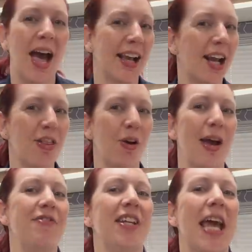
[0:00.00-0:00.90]
I kind of thought
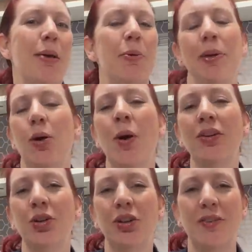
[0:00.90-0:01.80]
every day would be
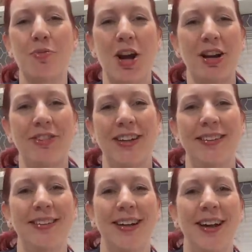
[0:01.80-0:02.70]
croissants for
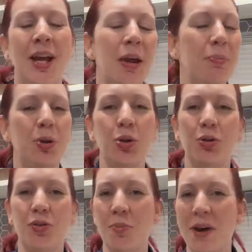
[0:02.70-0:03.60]
breakfast and
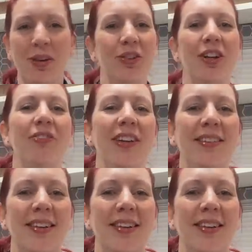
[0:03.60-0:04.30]
beautiful mountain vistas.